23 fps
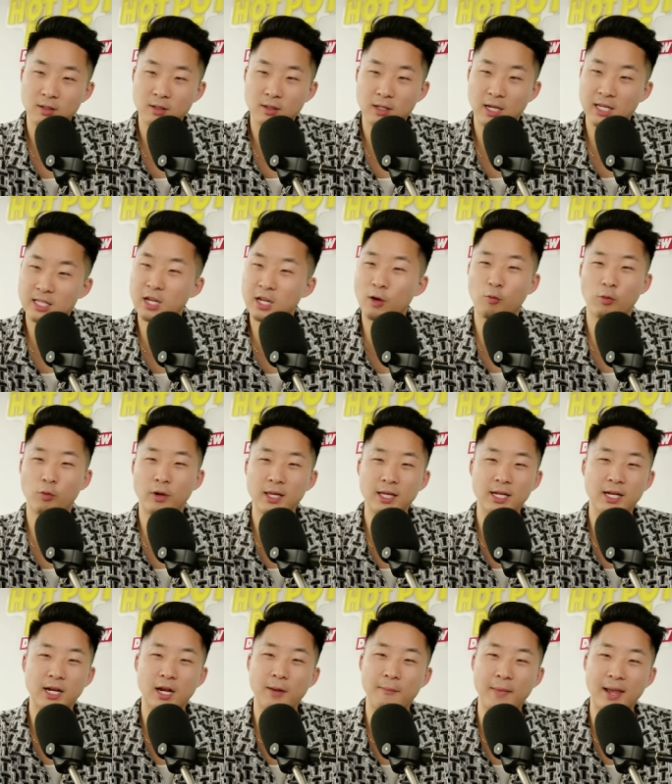Is it really
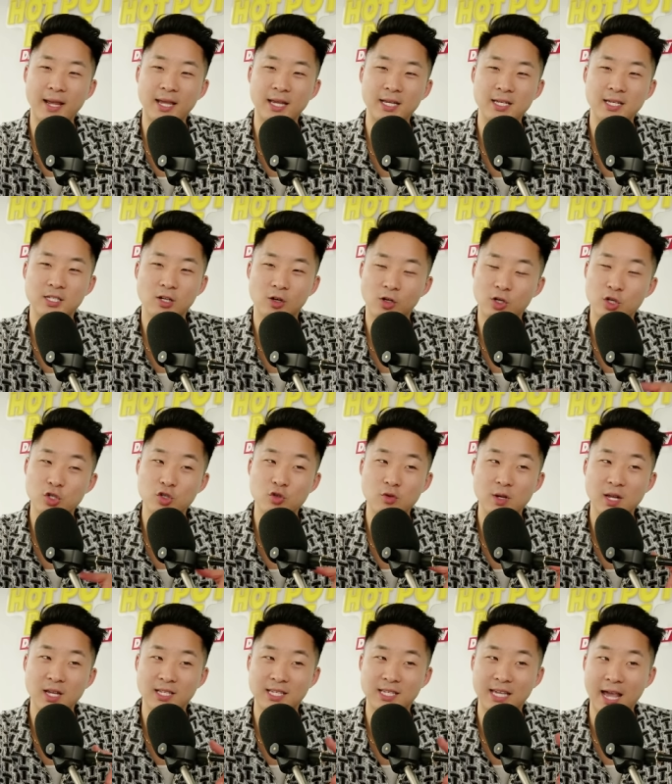going to make it easier? Because you
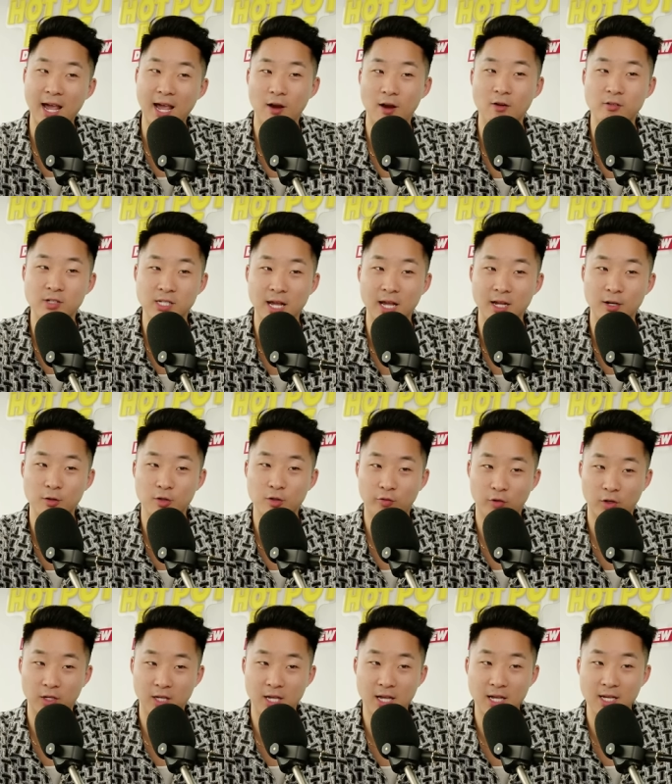need caretakers for
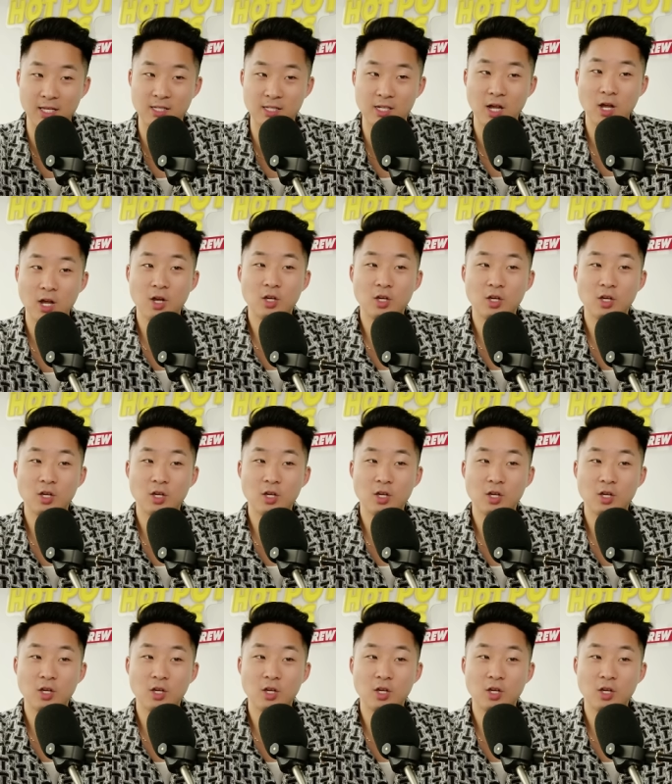kids.